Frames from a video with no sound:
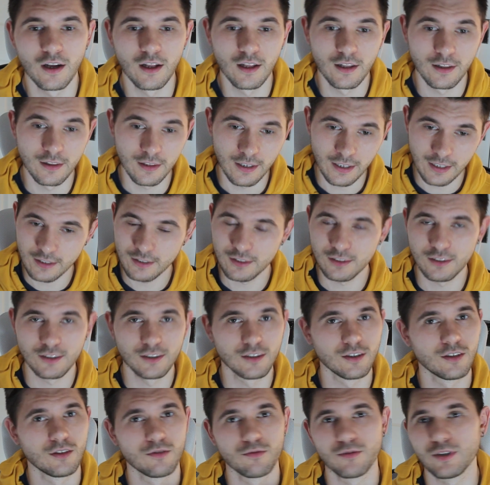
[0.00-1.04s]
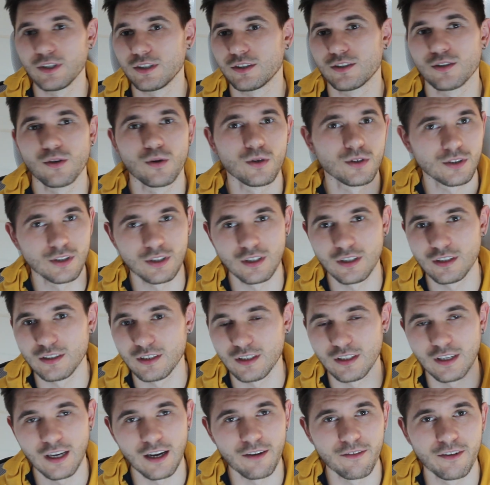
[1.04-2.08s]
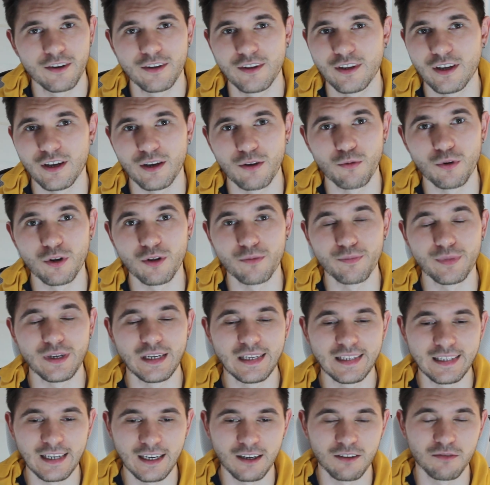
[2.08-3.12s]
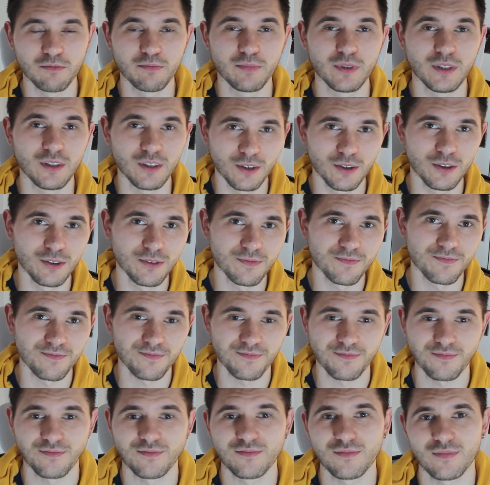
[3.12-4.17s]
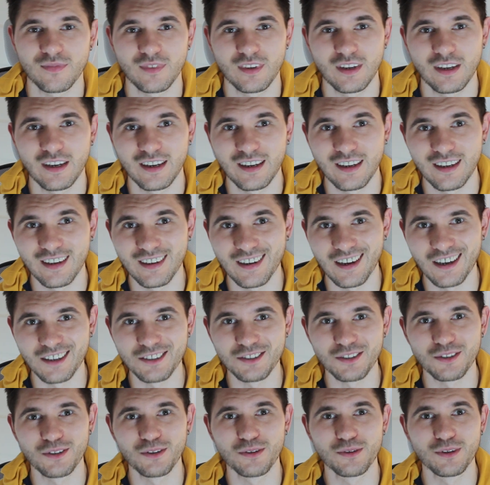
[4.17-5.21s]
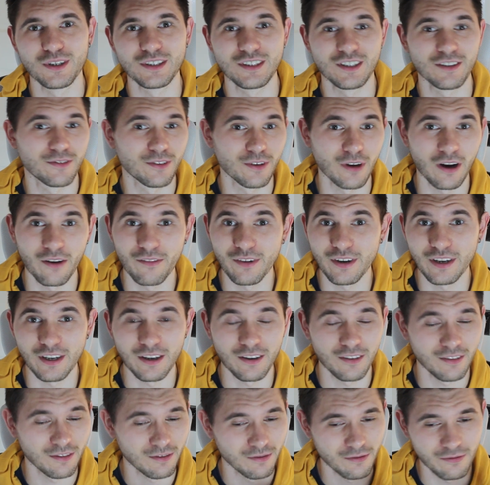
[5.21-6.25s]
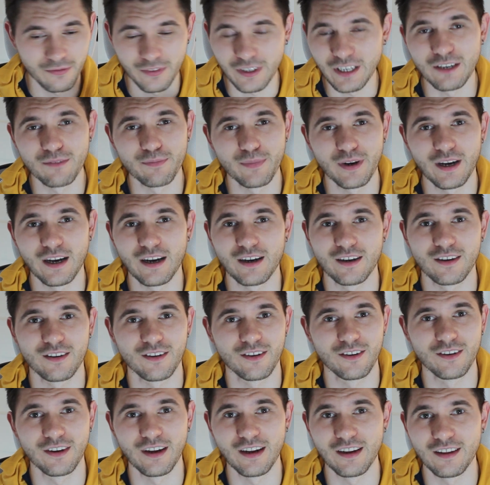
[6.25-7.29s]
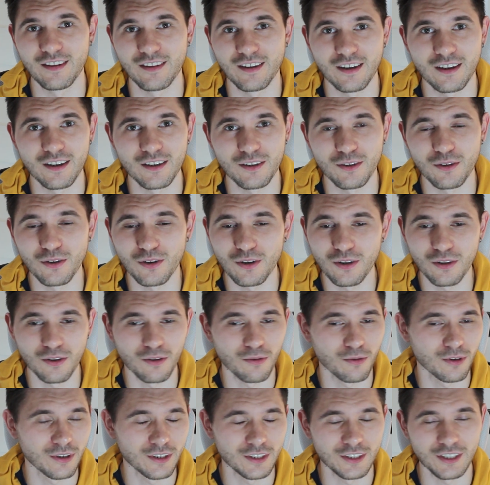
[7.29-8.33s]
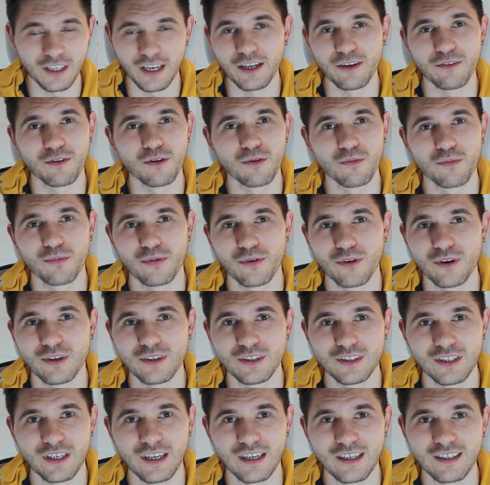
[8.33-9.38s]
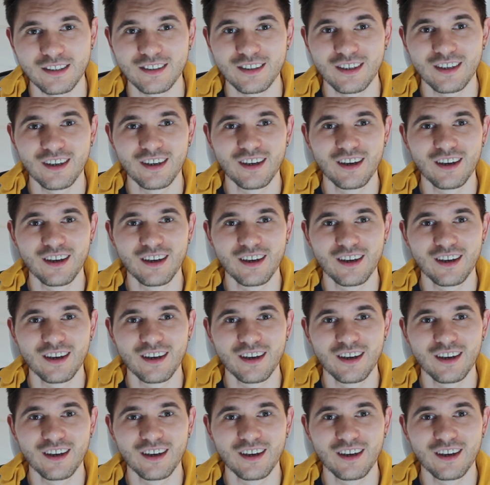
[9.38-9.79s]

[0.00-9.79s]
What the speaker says: Links to resources and everything will be down below. And as always, if you have any feedback on anything at all, or want to share your own projects,